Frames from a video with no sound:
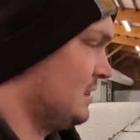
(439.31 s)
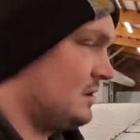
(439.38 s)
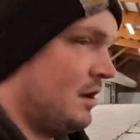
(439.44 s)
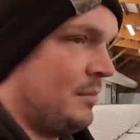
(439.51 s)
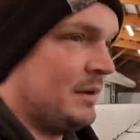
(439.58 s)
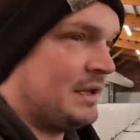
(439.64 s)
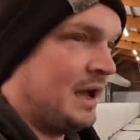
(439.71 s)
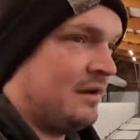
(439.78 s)
So
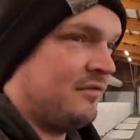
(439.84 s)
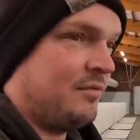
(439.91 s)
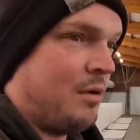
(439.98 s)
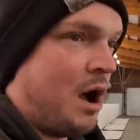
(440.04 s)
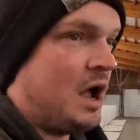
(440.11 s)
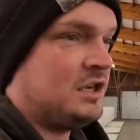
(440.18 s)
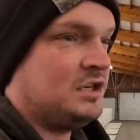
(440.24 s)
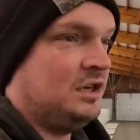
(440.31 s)
I've been kind of
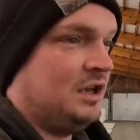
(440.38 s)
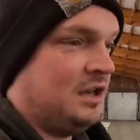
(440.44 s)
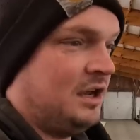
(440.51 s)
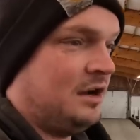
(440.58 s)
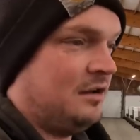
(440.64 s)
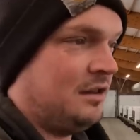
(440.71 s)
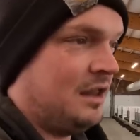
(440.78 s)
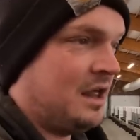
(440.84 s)
watching it
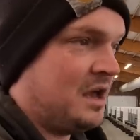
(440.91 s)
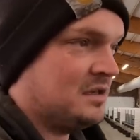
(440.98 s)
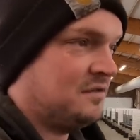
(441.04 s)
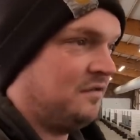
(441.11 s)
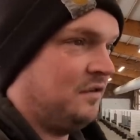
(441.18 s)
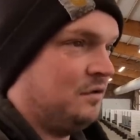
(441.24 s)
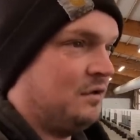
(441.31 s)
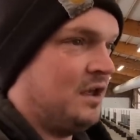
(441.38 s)
here the last
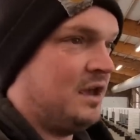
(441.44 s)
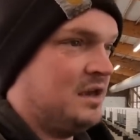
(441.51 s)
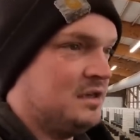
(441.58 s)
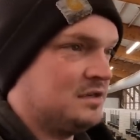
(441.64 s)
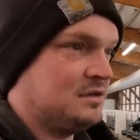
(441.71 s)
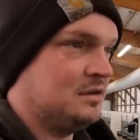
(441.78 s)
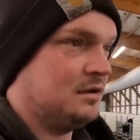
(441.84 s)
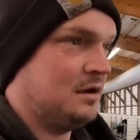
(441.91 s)
few
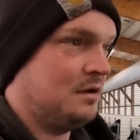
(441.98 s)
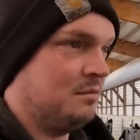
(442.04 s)
days